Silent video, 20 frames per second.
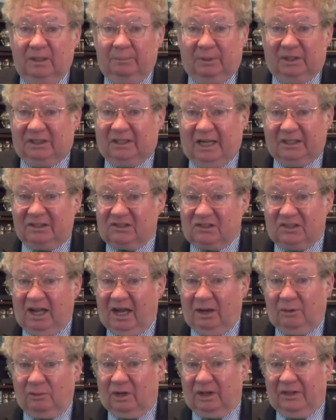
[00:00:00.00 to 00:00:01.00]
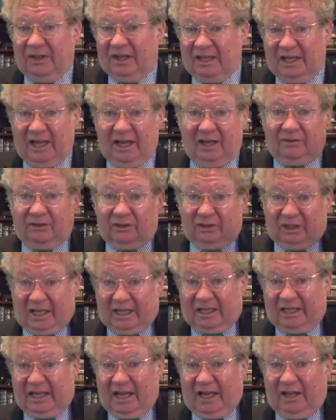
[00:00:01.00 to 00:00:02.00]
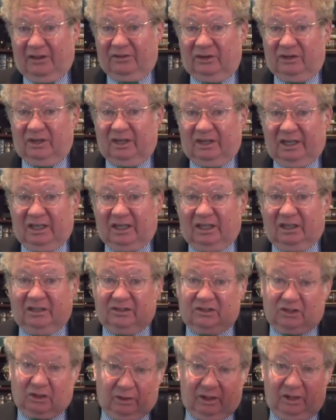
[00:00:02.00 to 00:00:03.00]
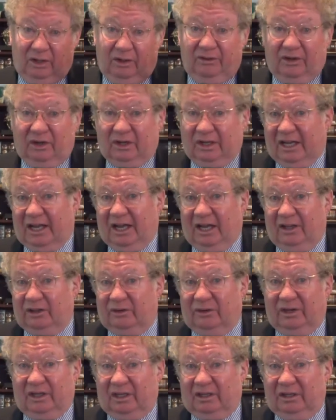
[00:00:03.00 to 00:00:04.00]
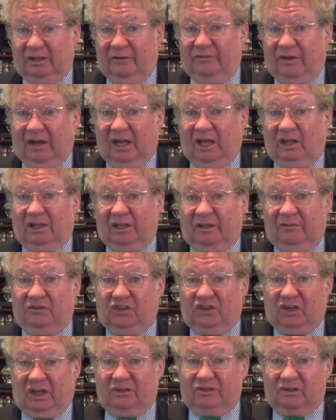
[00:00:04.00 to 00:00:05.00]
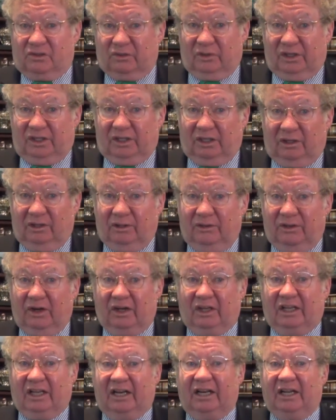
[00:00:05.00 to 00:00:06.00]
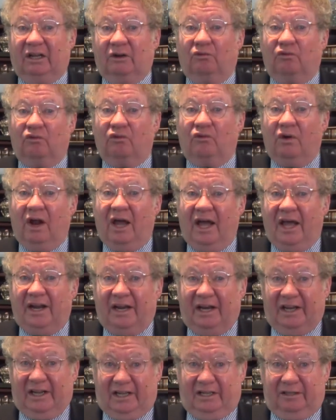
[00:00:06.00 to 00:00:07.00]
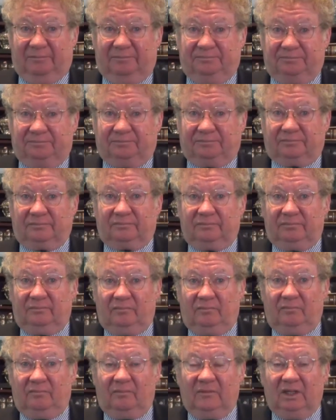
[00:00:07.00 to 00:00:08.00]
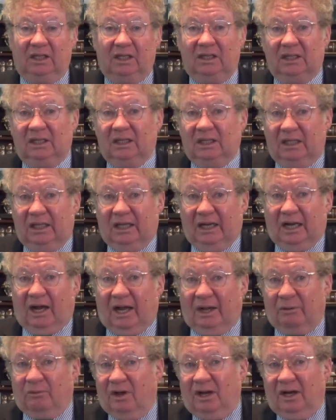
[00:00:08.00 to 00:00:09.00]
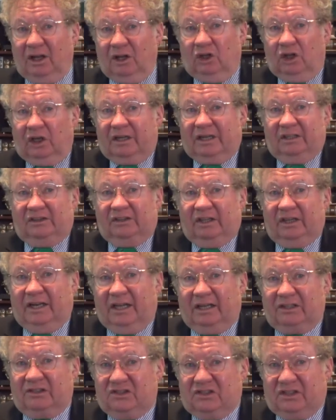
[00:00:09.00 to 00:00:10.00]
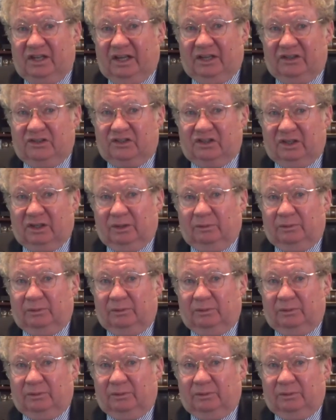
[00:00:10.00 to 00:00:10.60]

But that's not where they gathered. They gathered in England. So here they're gathering in the valley of Jezreel. They're getting ready now, I want to look at the next stage here,